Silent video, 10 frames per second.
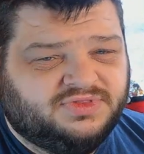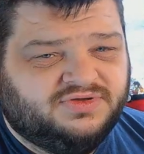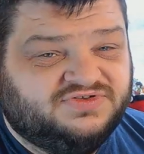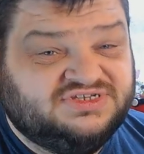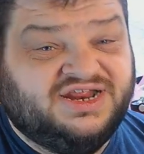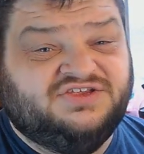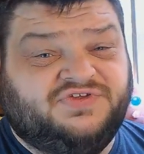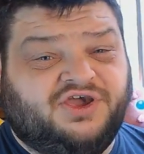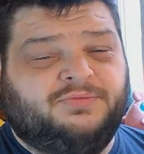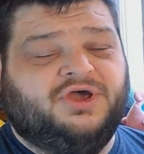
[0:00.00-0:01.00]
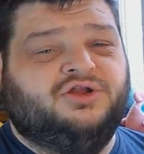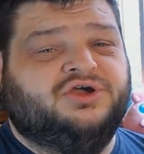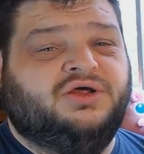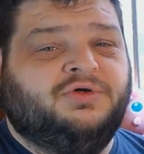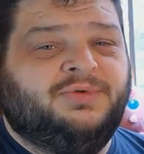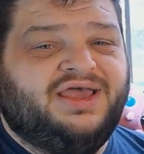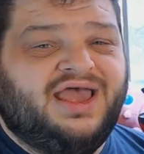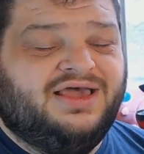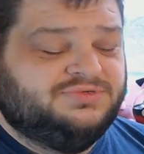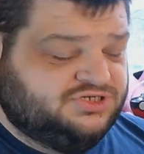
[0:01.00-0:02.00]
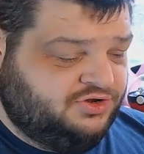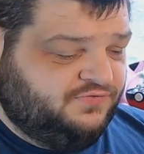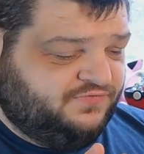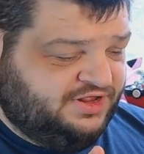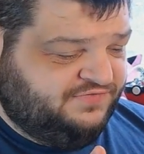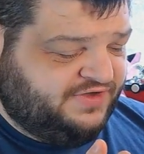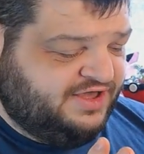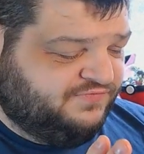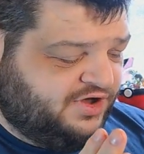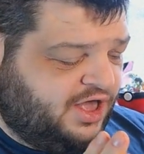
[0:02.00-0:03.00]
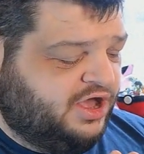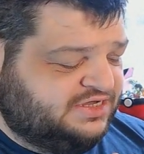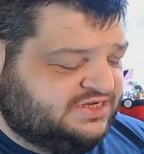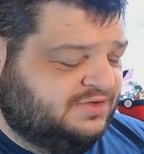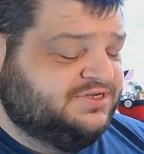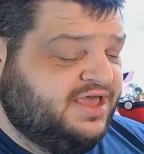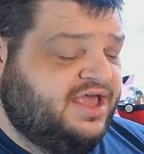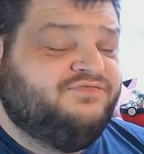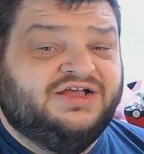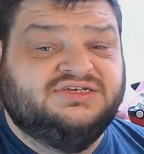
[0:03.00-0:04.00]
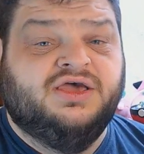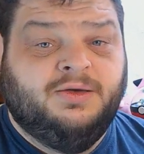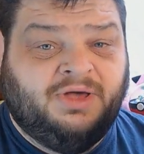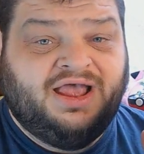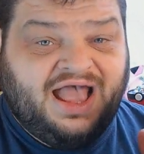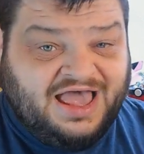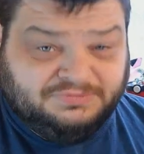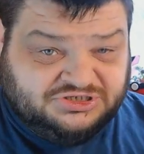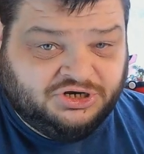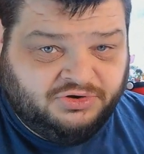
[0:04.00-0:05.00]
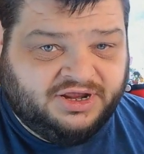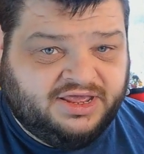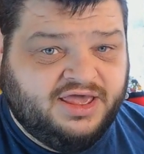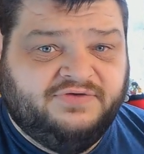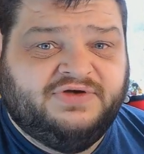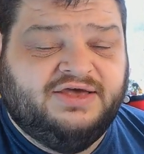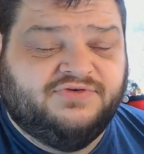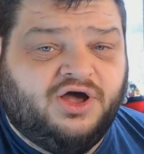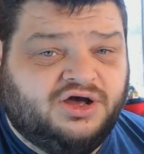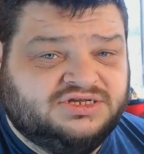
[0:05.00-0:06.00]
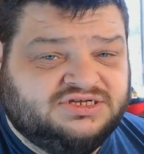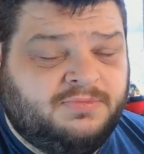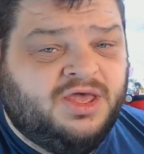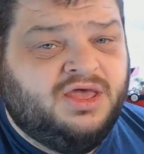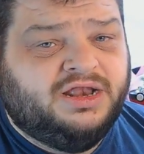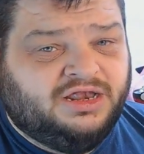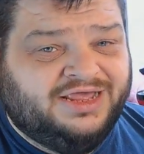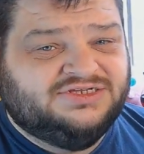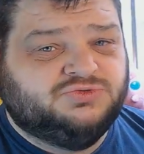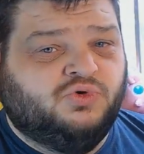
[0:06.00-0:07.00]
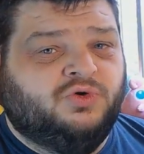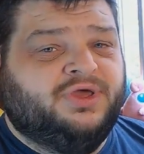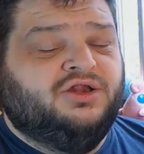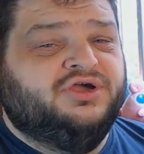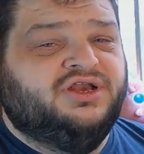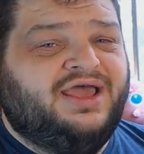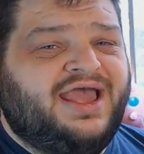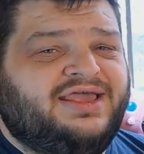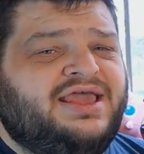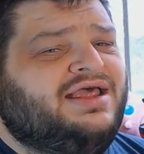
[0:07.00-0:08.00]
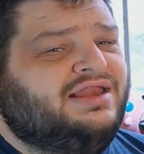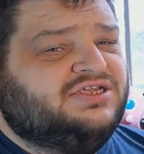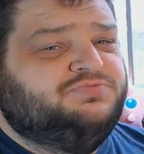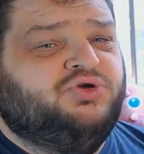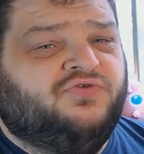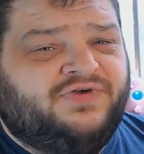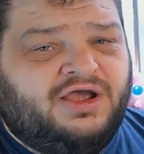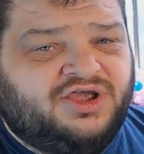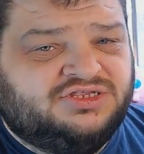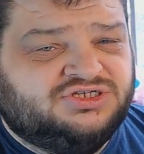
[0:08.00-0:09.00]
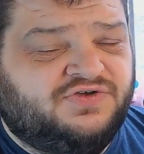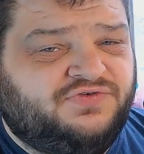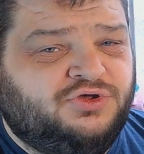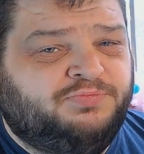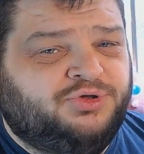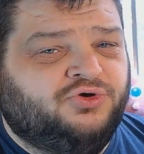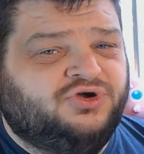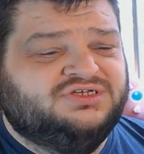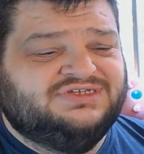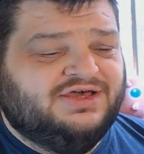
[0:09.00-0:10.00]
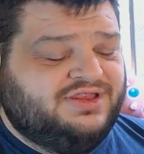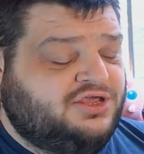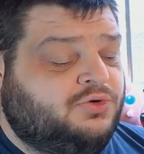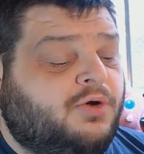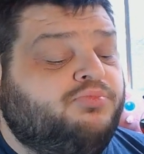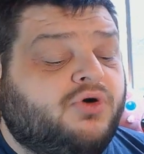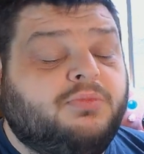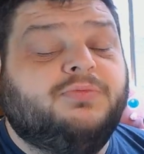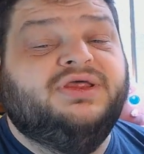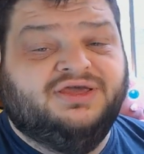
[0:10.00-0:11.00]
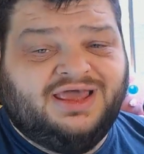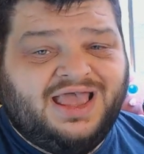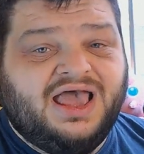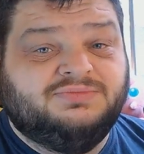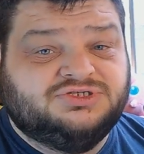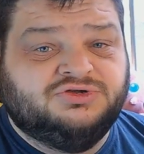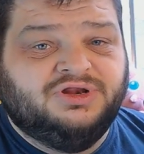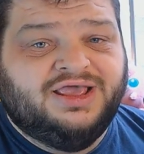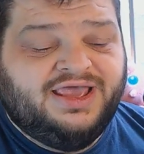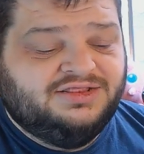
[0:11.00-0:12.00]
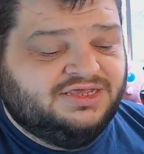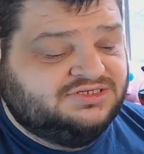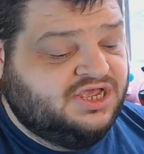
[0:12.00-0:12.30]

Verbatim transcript: For today's video, we are looking at one of my absolutely favourite archetypes. In fact, my absolutely favourite archetype, Lightsworn. We are looking at a less pure variant, so for you purists out there, you are probably going to absolutely hate this.